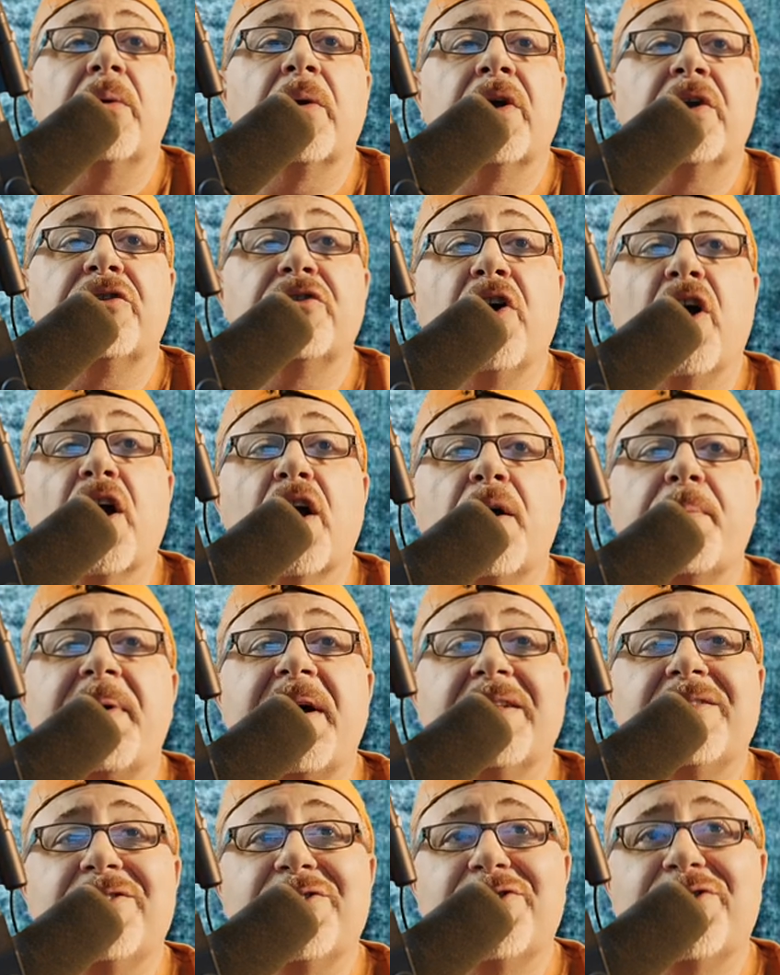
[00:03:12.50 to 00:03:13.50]
we're going to talk
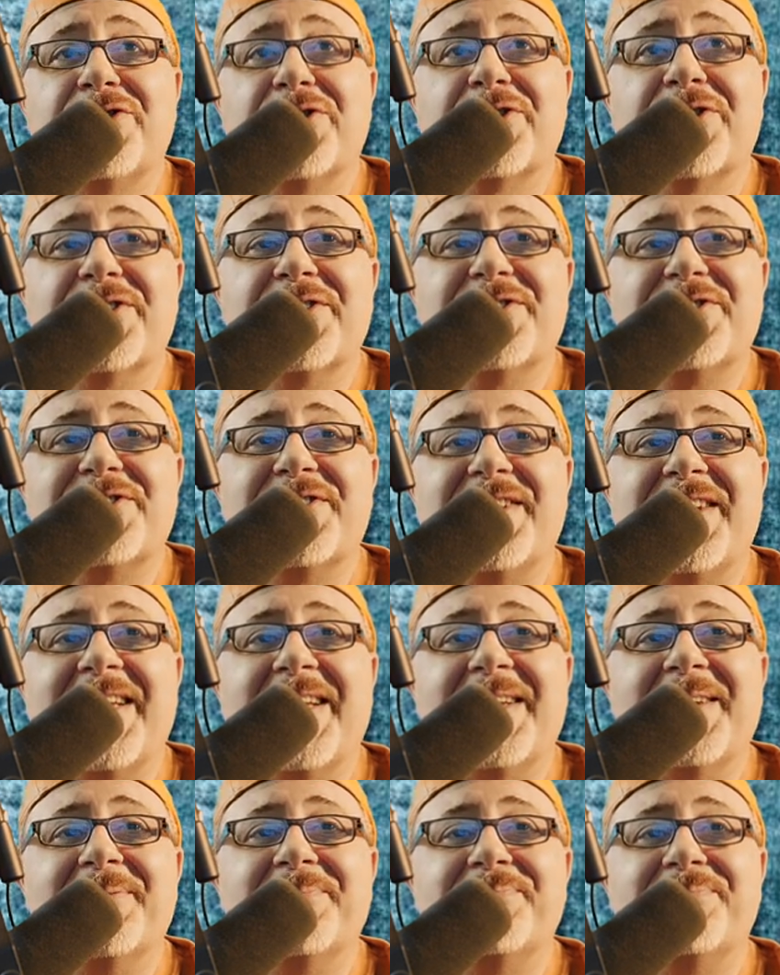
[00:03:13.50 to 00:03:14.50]
about the circus
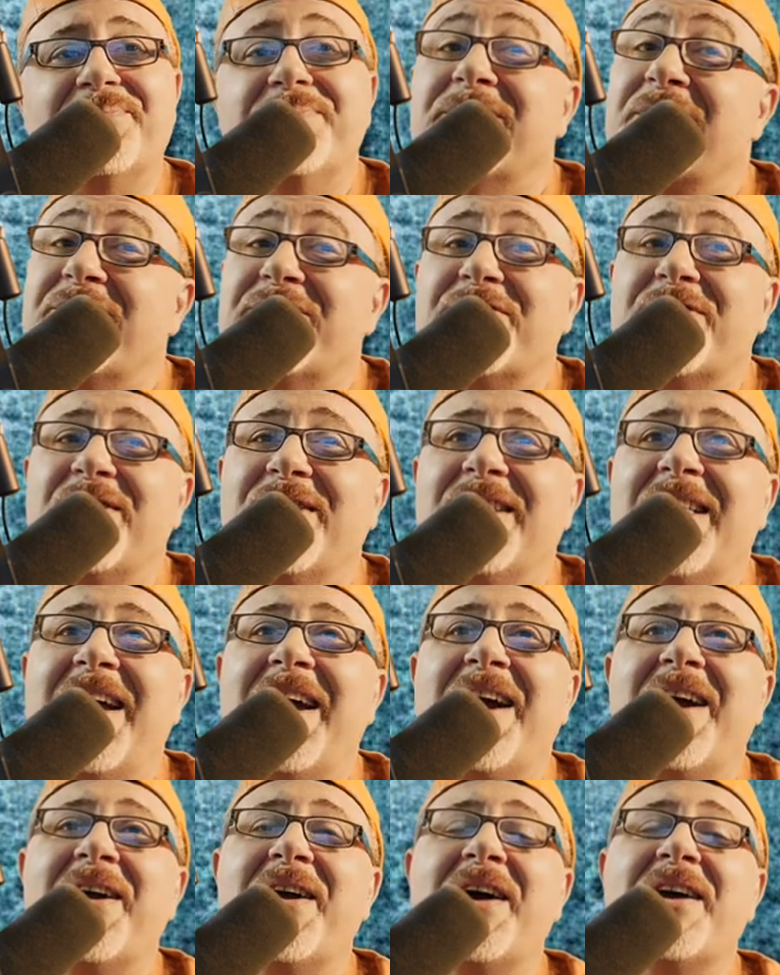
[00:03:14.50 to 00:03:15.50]
today. The
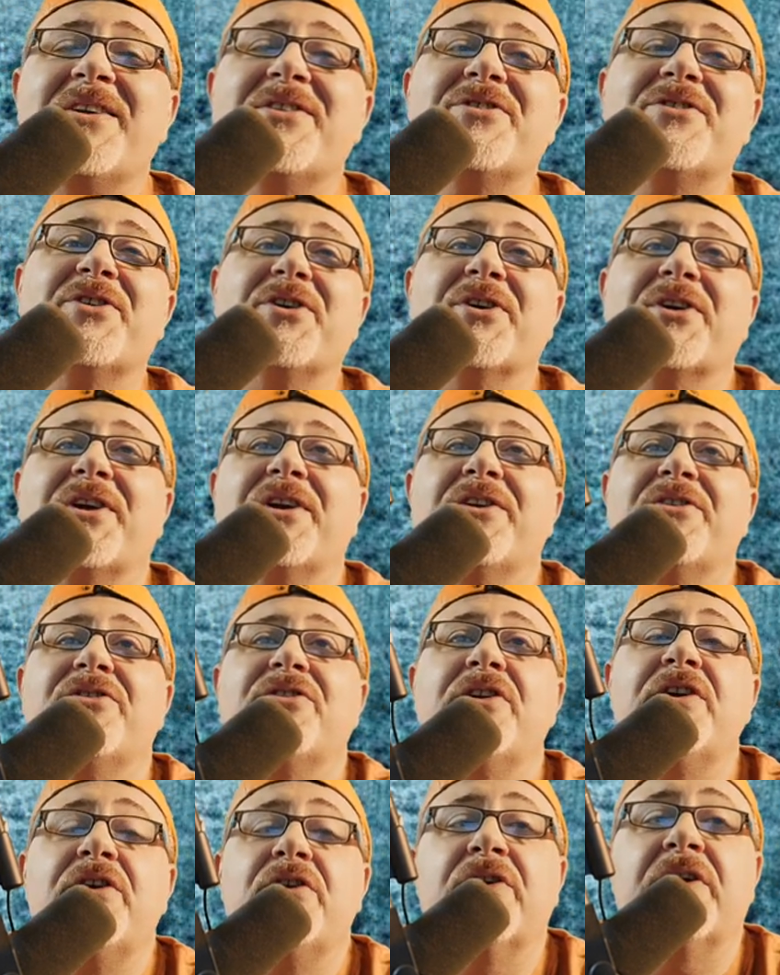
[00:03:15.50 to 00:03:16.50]
Solera Circus.
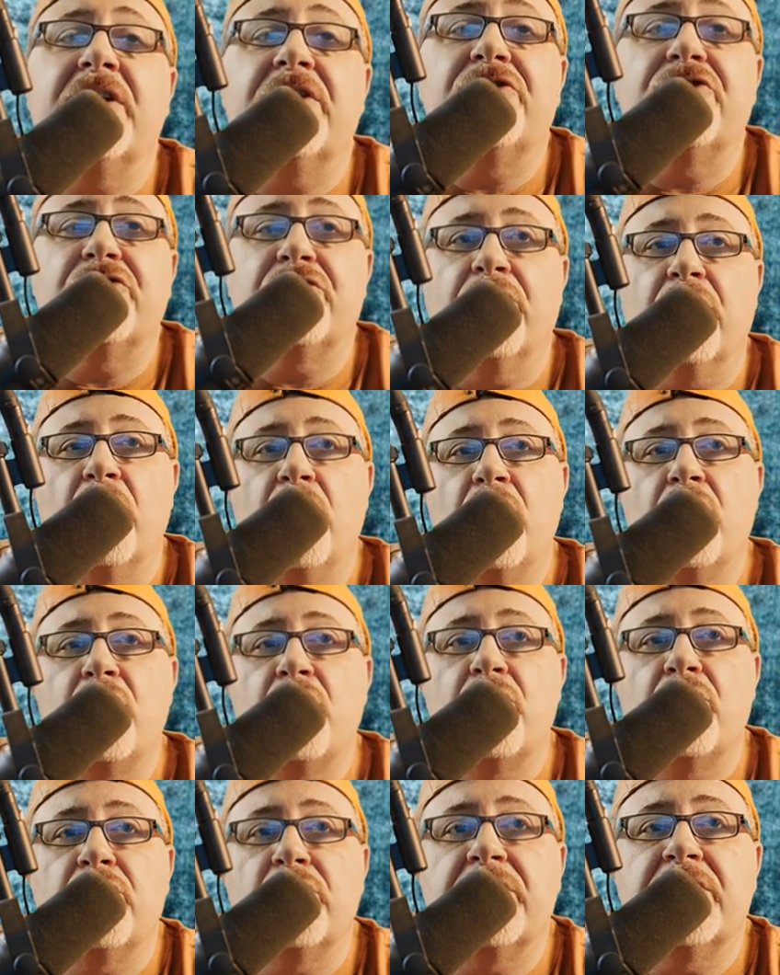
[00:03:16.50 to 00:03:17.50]
See, you get your
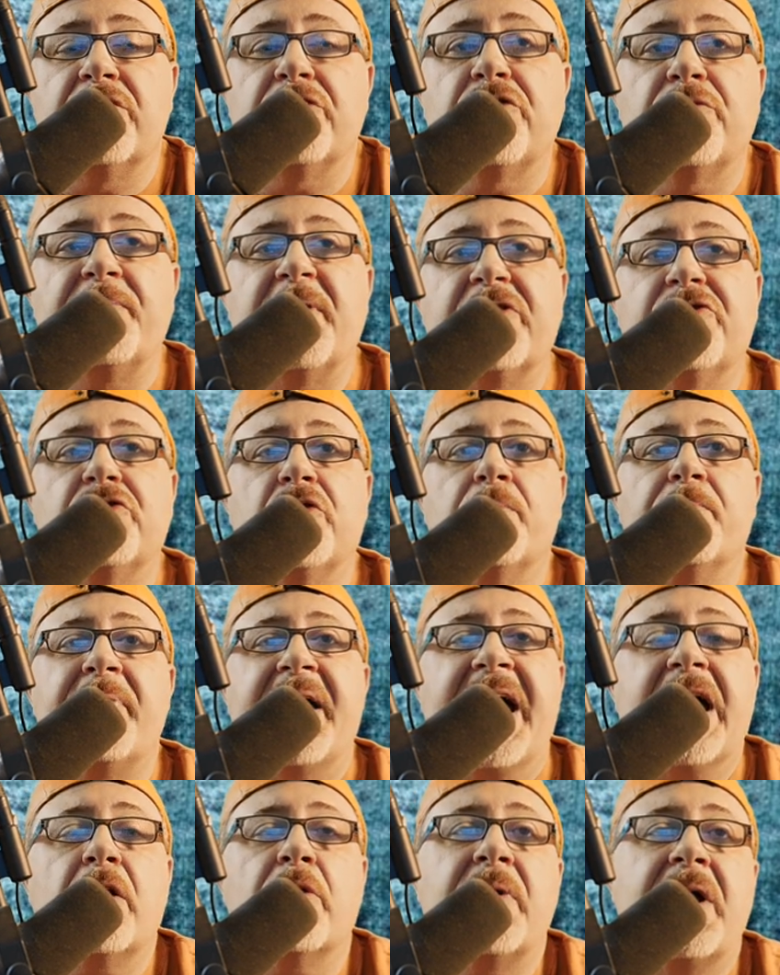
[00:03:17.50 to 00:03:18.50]
own little special
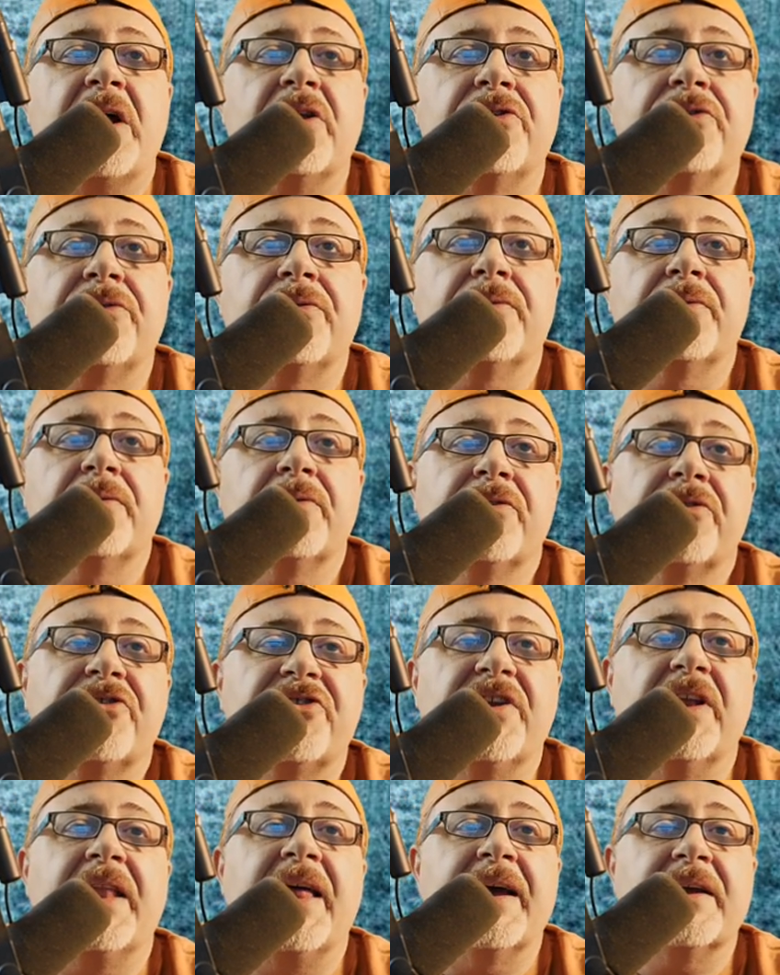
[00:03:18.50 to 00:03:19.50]
background,
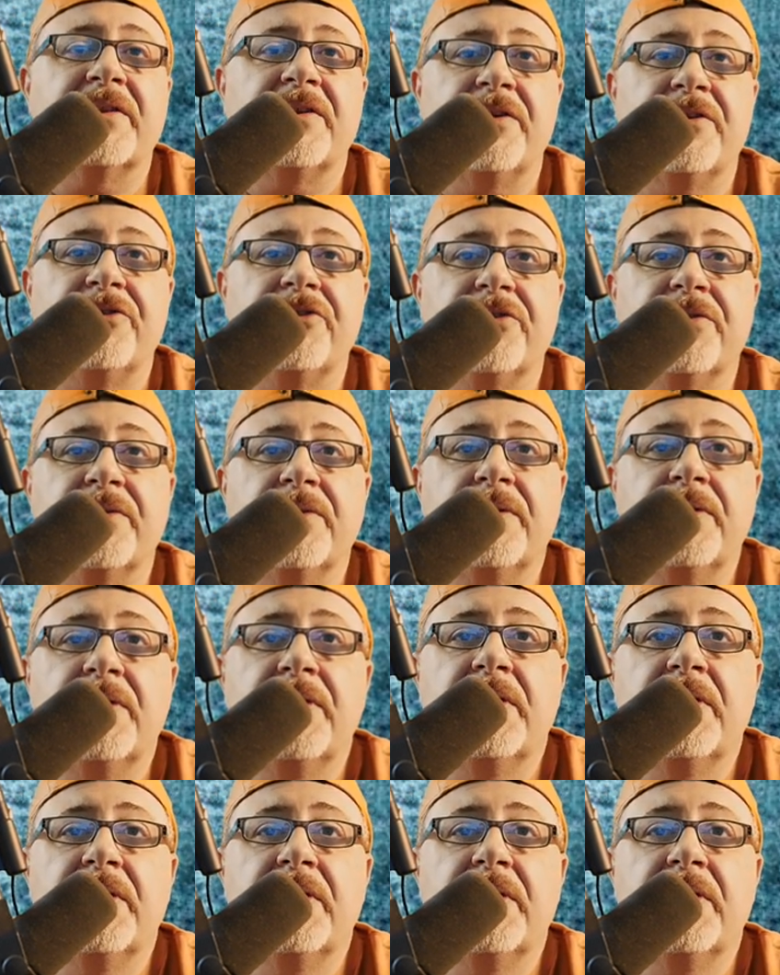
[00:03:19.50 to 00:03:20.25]
Sylectus.